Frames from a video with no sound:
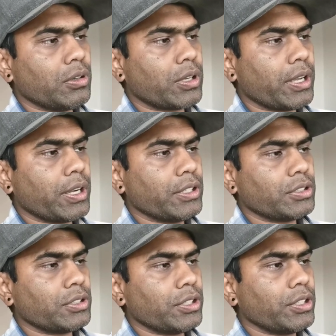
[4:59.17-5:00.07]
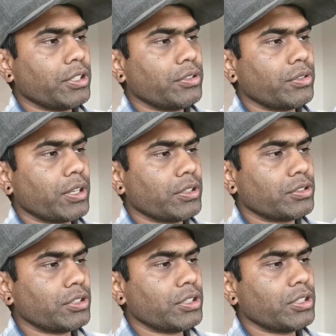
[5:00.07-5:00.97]
okay guys here you
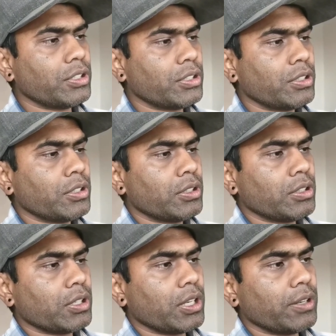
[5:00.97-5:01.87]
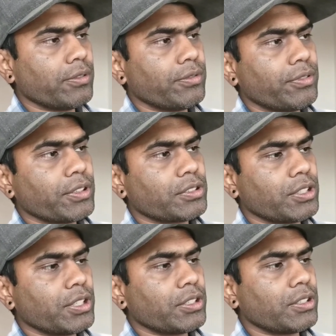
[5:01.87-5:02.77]
can see I have
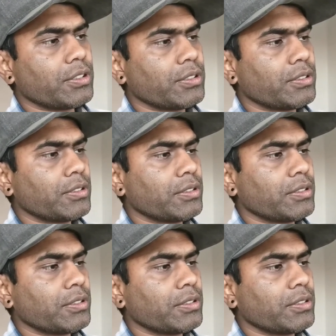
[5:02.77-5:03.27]
fixed it